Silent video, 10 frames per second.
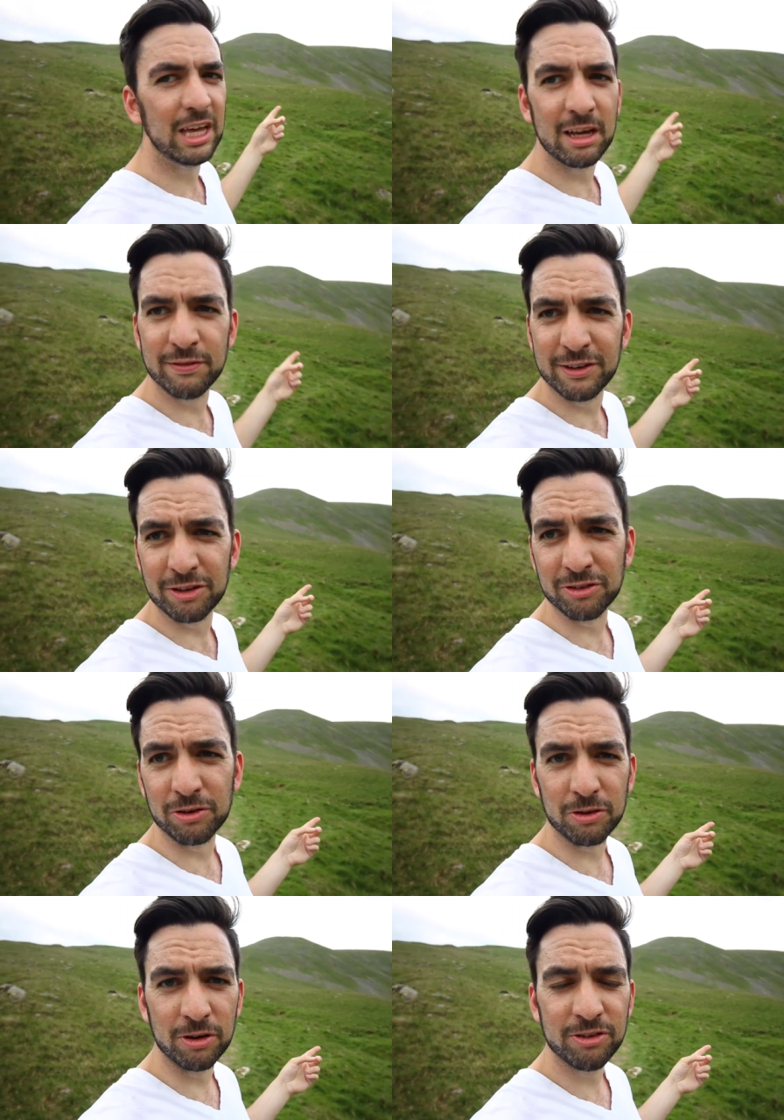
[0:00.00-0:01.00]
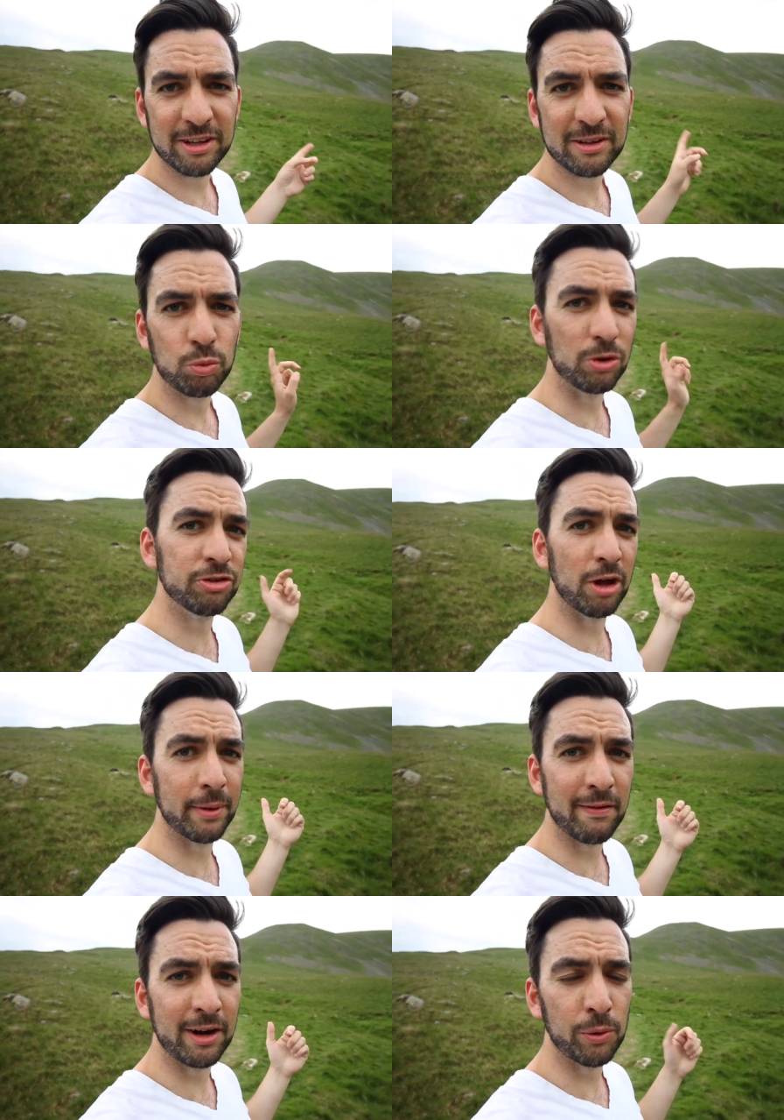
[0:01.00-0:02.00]
even if it doesn't look good, we'll stop
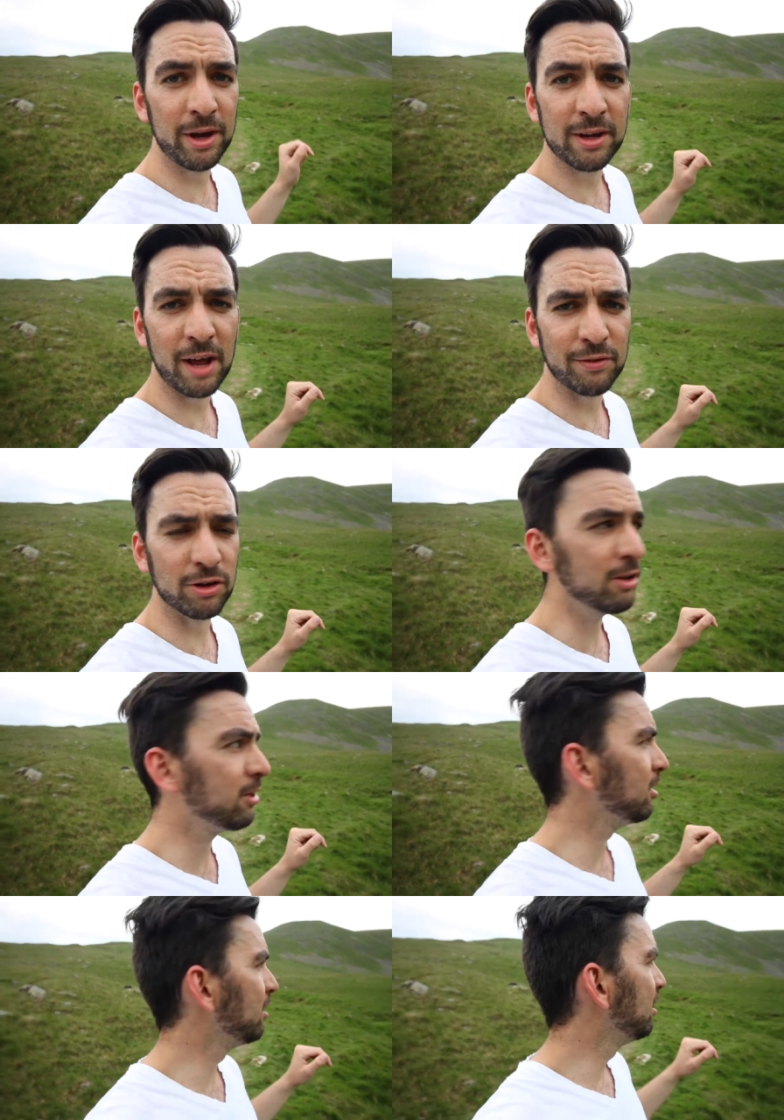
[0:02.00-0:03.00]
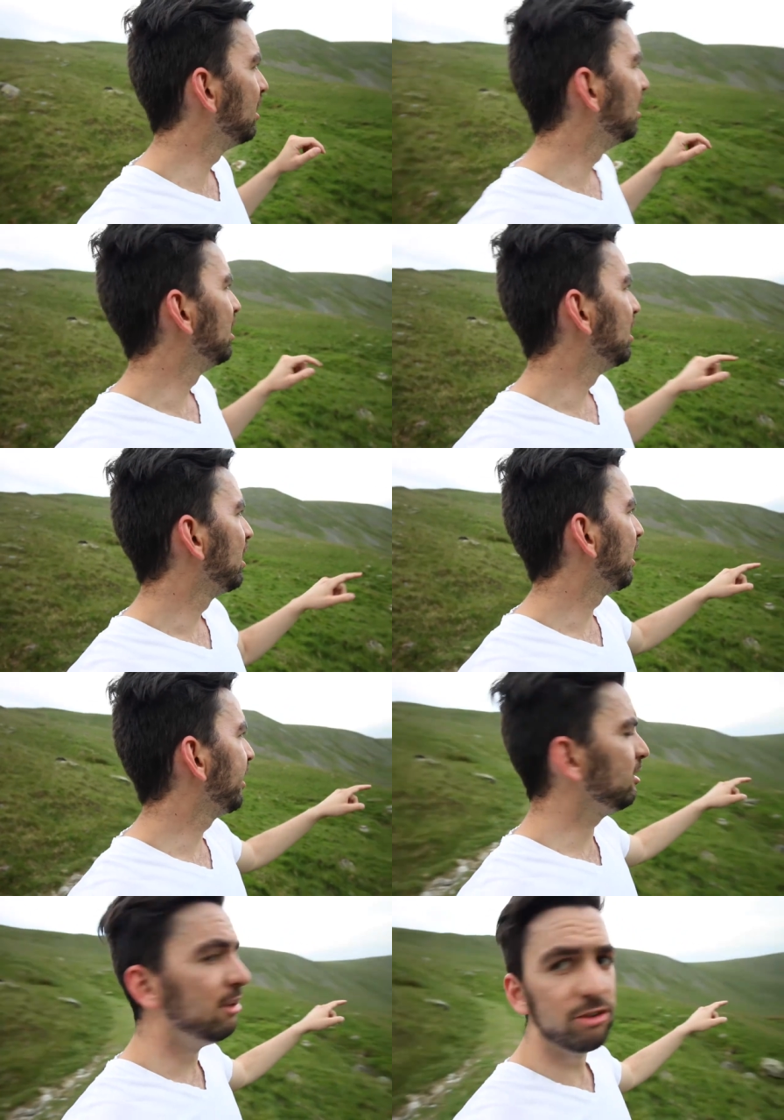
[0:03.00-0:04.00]
there anyway and have a look.
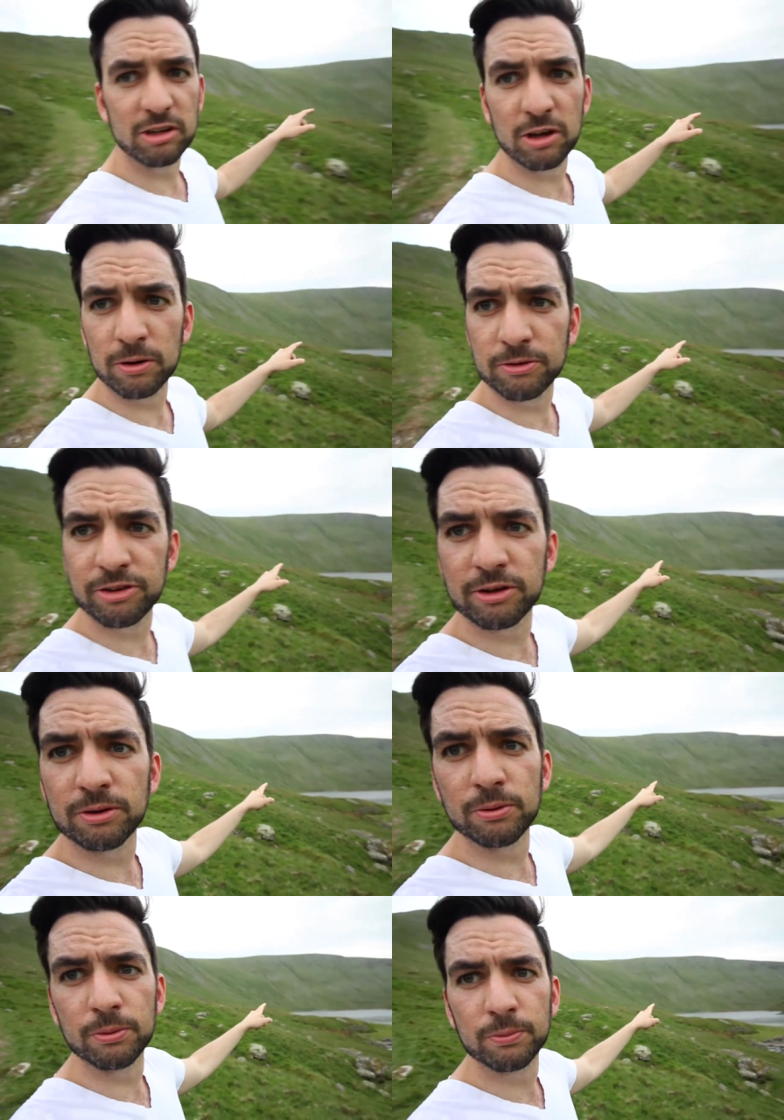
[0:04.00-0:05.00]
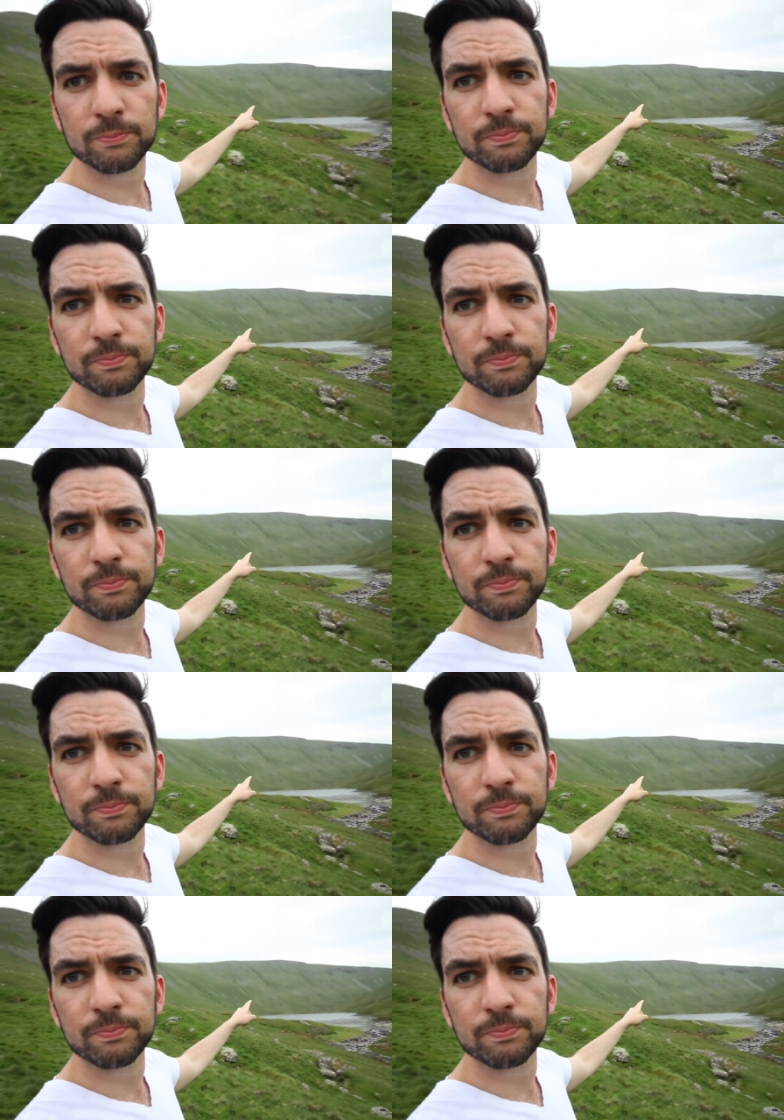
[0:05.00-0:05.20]
I usually go to